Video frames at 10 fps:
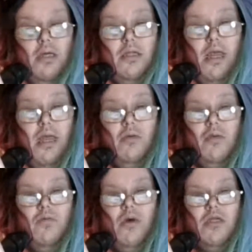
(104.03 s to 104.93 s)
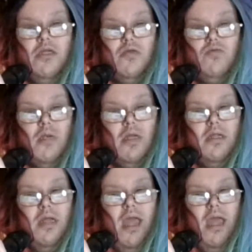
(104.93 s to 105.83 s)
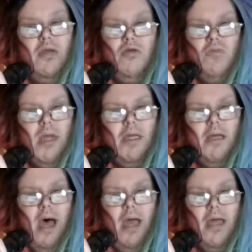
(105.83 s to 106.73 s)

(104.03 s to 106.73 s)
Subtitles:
table once this week 8 or week 9.